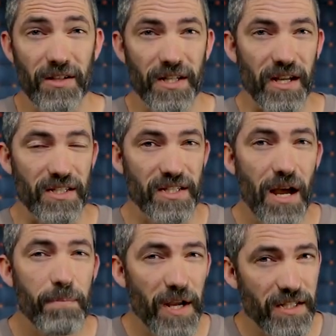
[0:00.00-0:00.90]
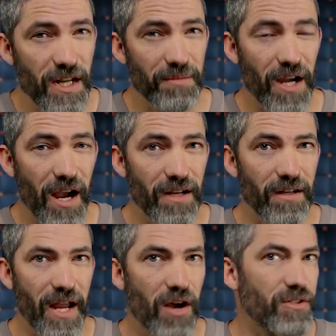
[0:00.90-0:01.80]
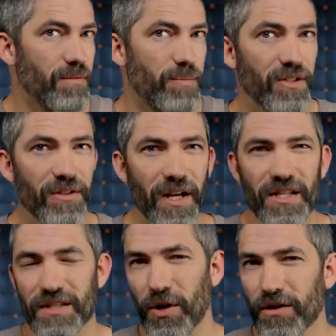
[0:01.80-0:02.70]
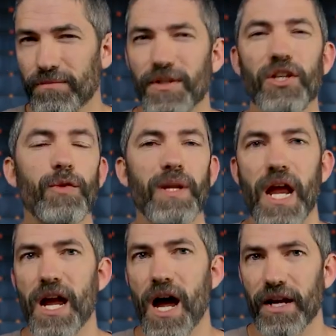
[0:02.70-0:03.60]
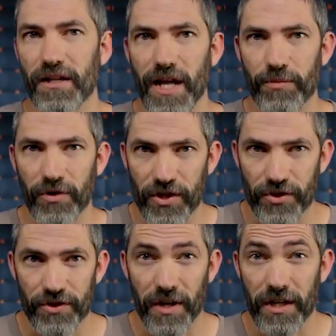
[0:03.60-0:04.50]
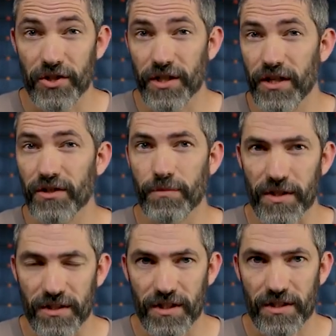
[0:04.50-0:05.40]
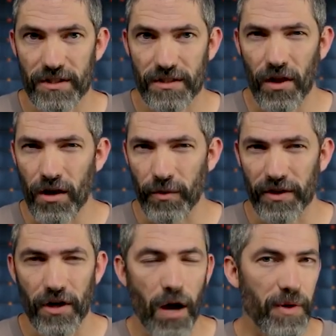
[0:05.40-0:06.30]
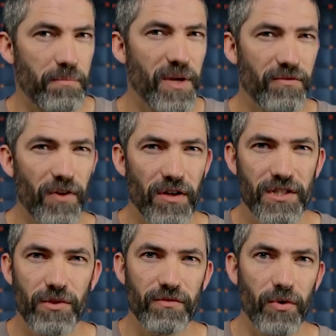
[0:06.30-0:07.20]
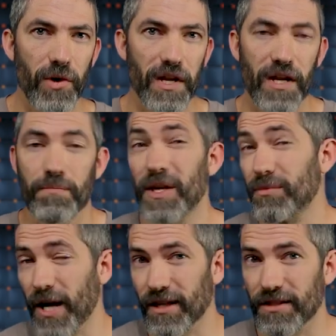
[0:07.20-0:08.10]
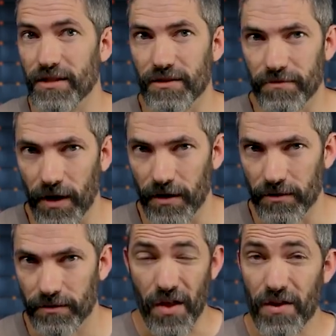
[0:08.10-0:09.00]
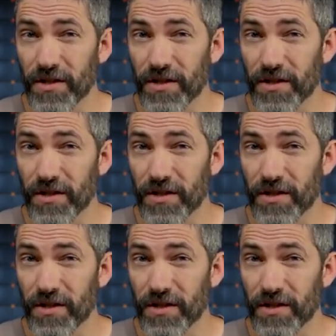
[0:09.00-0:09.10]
there's a step-by-step guide on how to build a smart human-AI collaboration strategy in your business, along with common pitfalls to avoid and best practices to follow. And